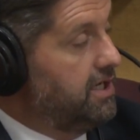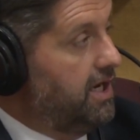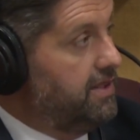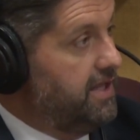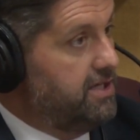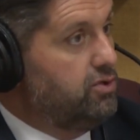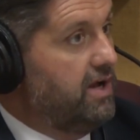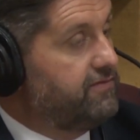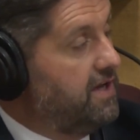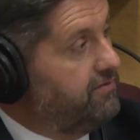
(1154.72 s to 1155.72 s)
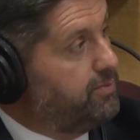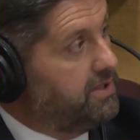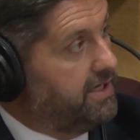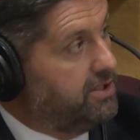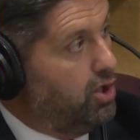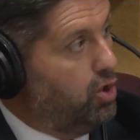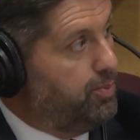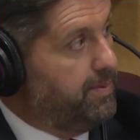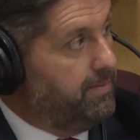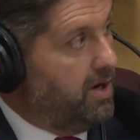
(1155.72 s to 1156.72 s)
and then you have to have a plan to
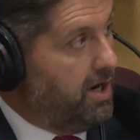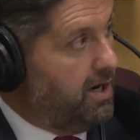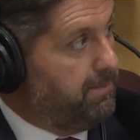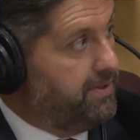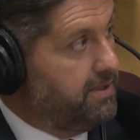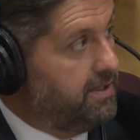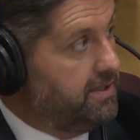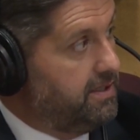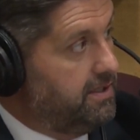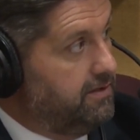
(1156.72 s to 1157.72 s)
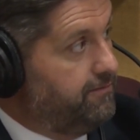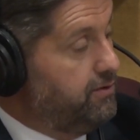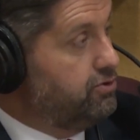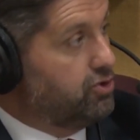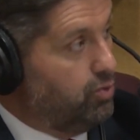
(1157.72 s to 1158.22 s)
open up in the future.